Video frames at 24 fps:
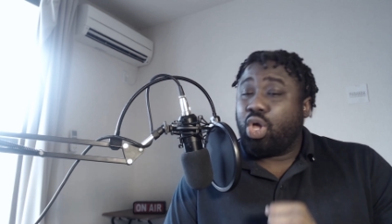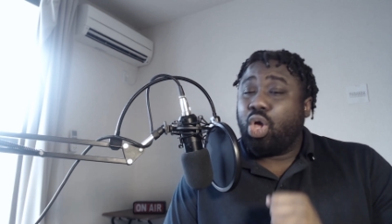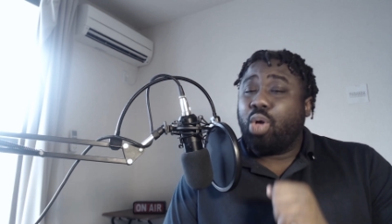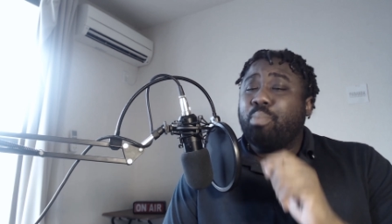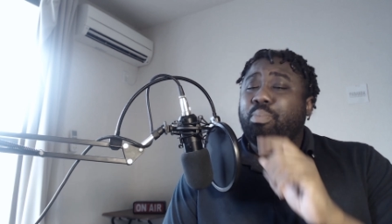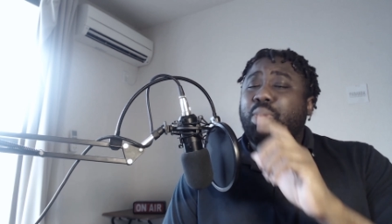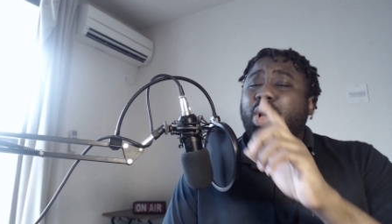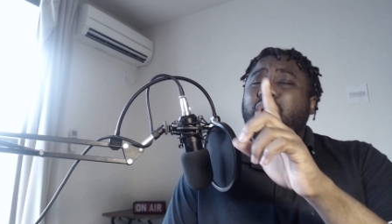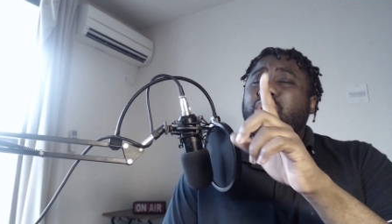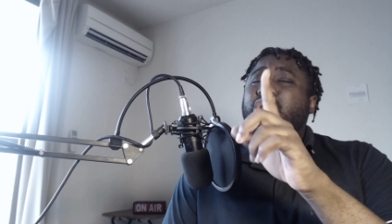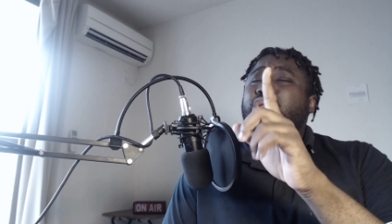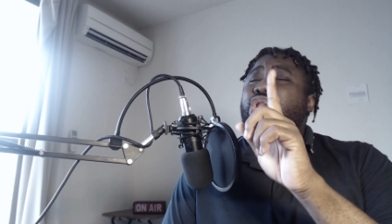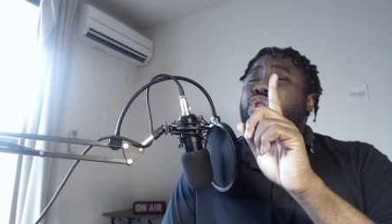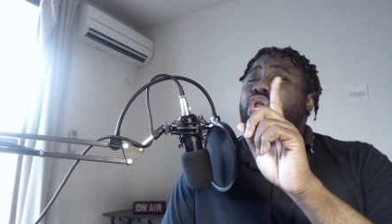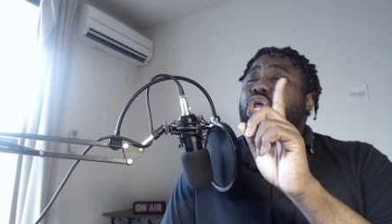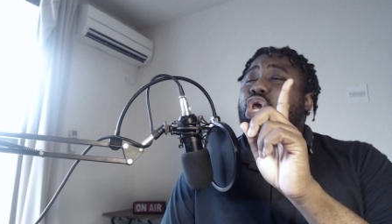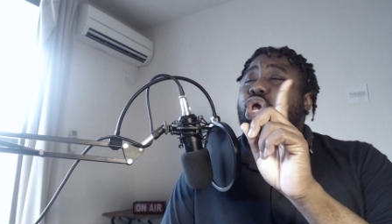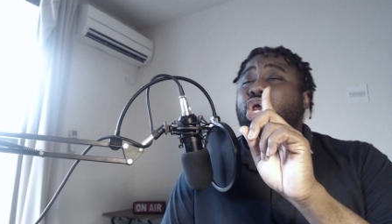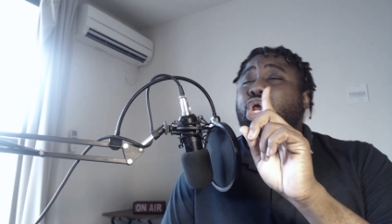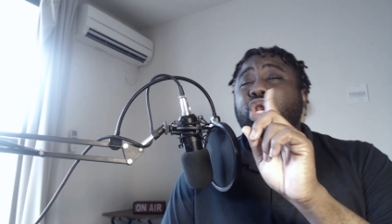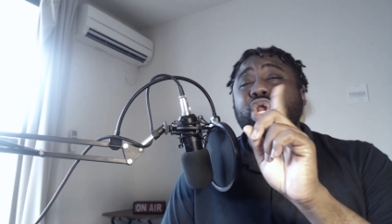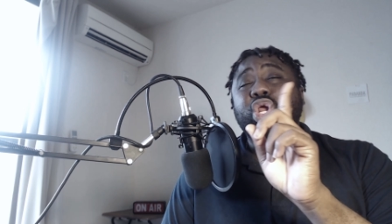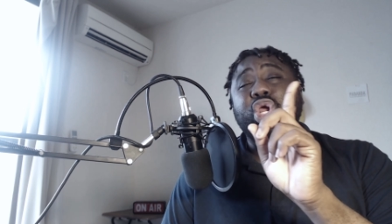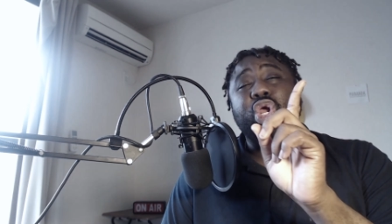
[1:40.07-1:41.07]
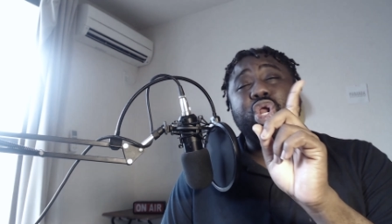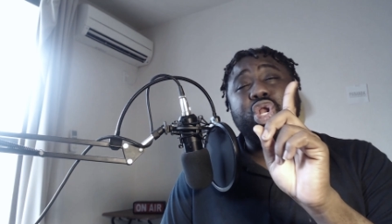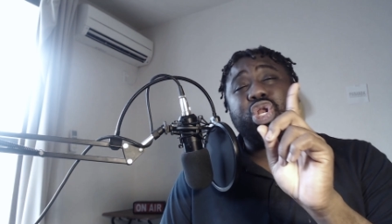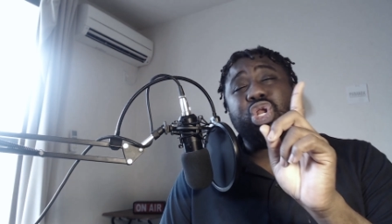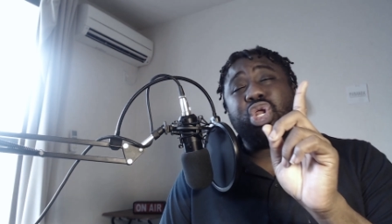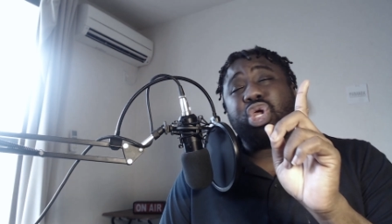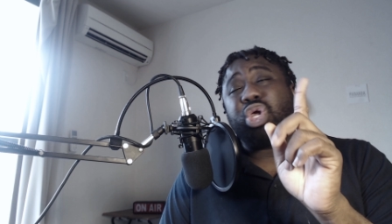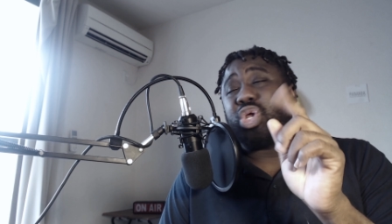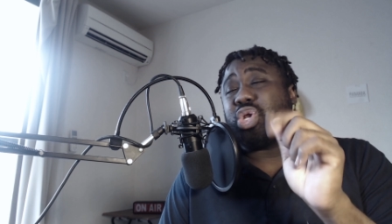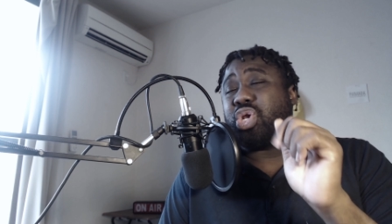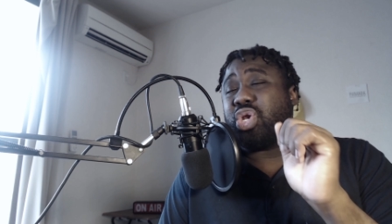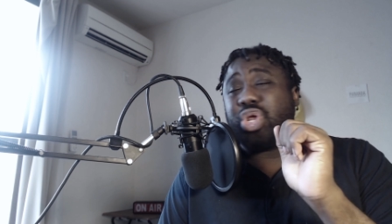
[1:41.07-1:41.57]
But no, no,
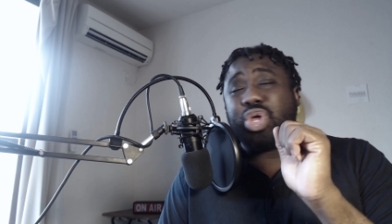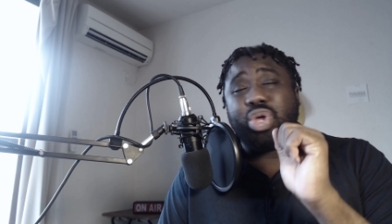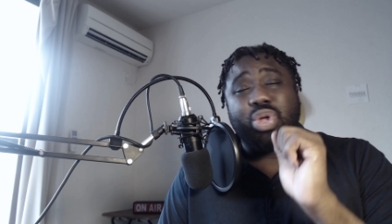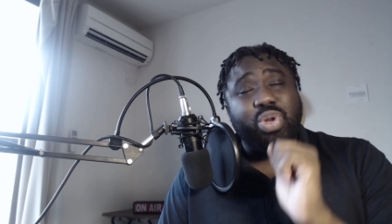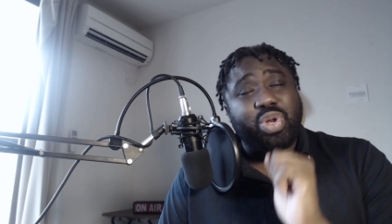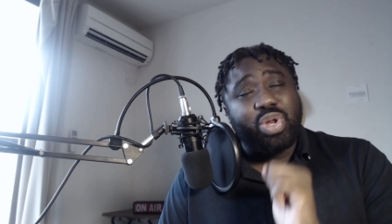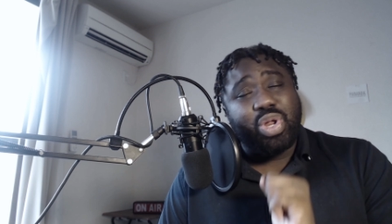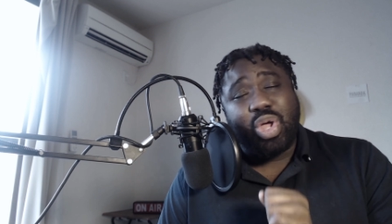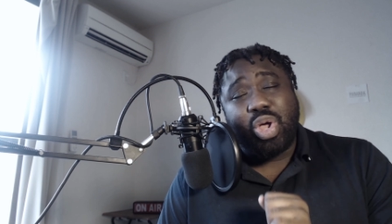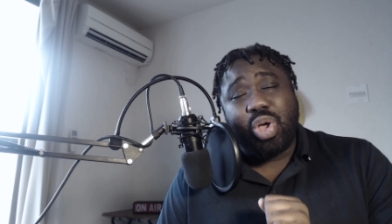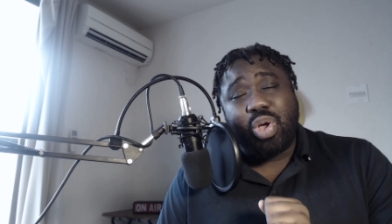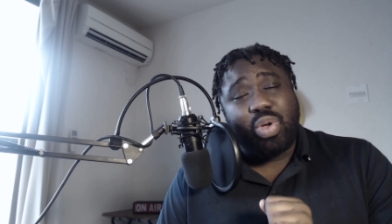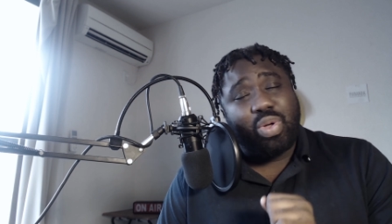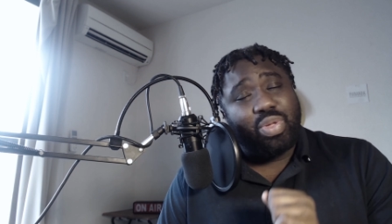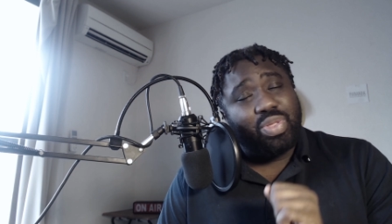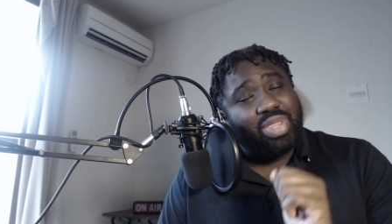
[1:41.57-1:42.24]
no, no, no.